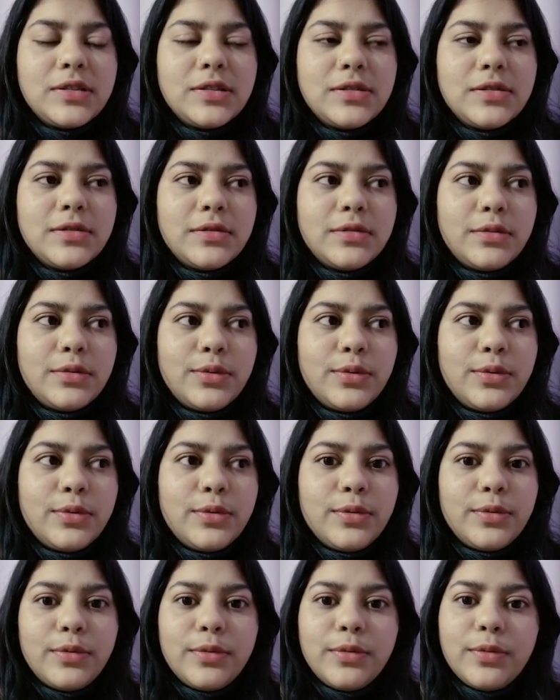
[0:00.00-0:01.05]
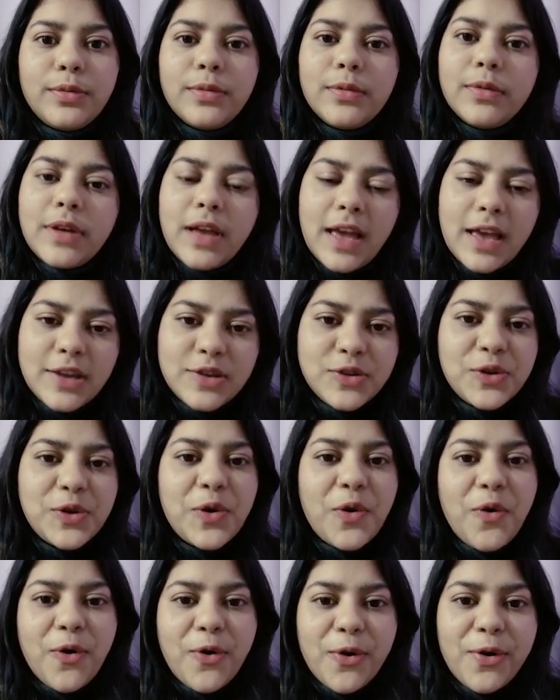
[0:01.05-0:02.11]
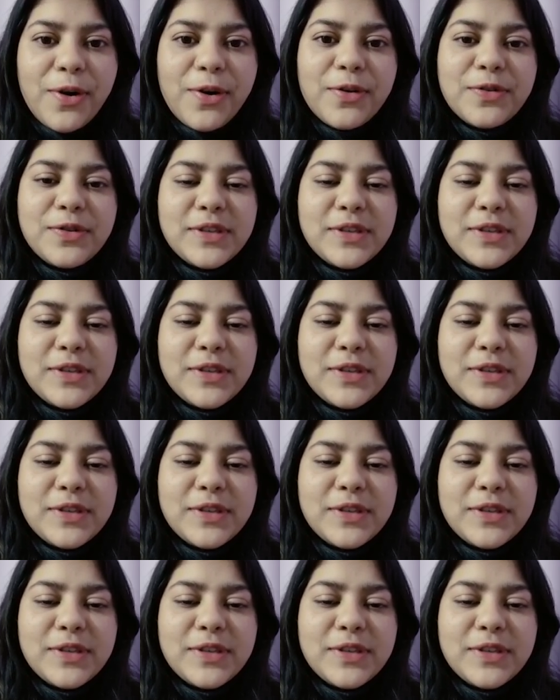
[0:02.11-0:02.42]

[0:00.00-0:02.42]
So as you all know,